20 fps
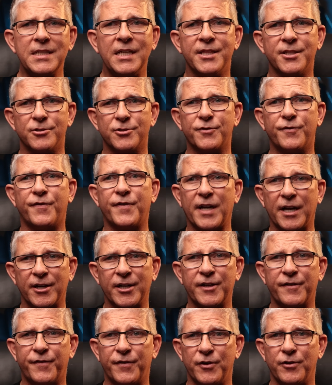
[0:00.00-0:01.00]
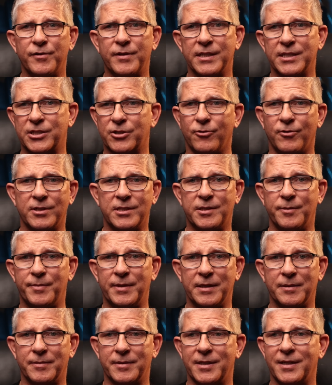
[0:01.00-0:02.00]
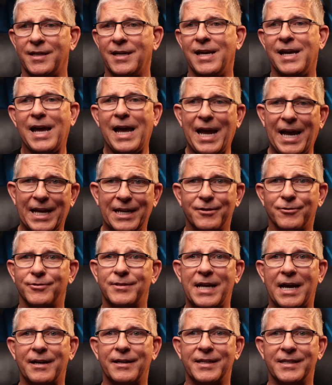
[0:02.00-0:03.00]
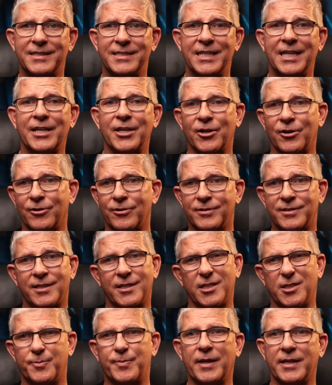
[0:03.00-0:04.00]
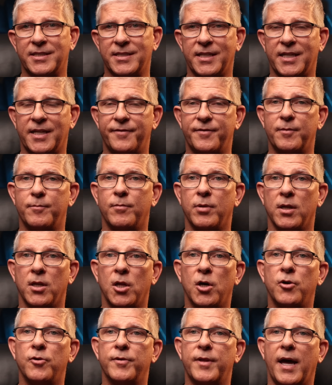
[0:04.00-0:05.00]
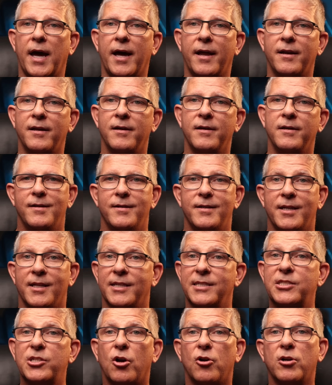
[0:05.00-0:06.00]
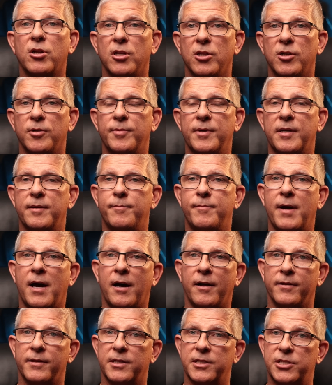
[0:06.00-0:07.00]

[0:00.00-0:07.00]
And there's very few that's going to be able to handle down to 10 hertz and especially even below that. Now let's talk a little bit about